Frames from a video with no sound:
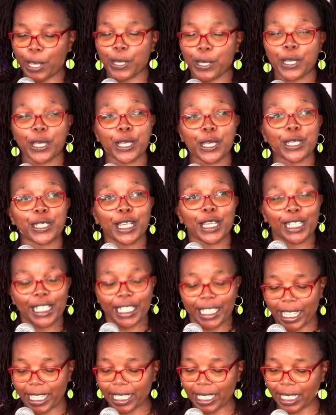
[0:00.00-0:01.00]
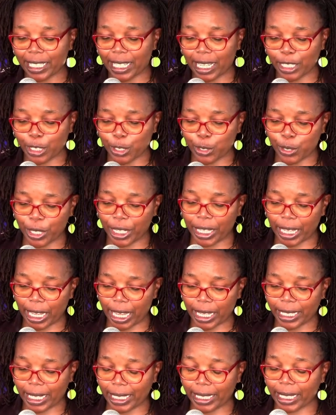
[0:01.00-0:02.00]
he delegated us to,
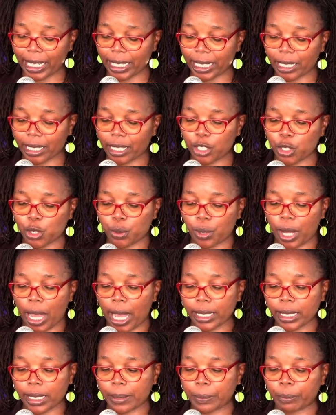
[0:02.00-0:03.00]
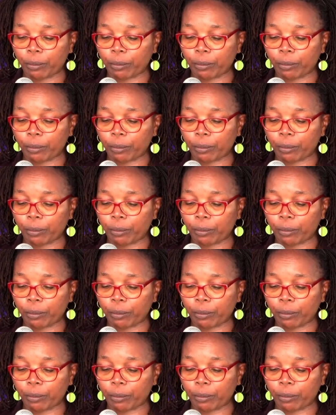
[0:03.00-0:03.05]
delegated it to us.